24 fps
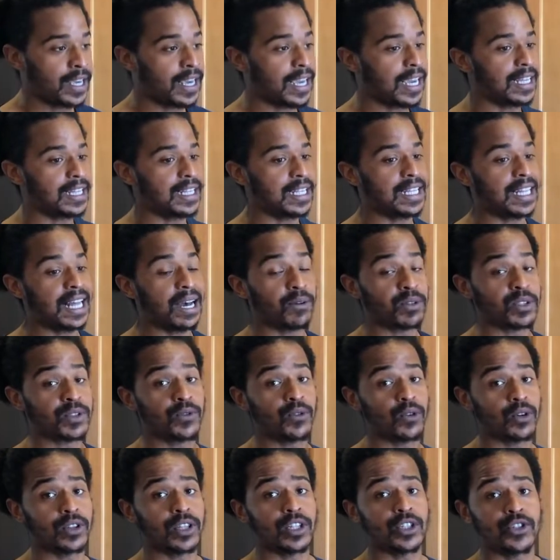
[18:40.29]
And then that was
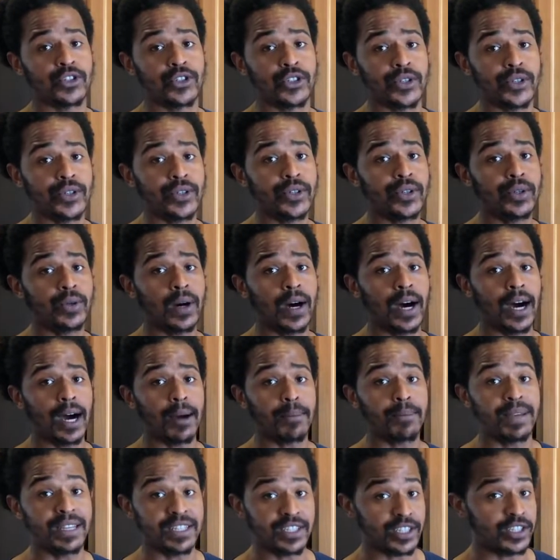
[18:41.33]
for the 2
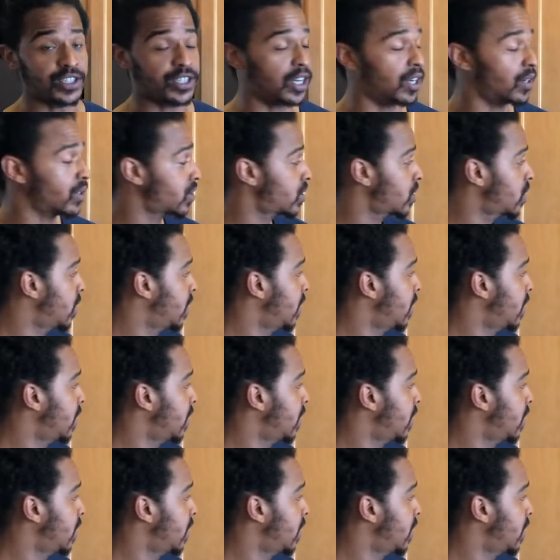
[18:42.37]
pizza doughs.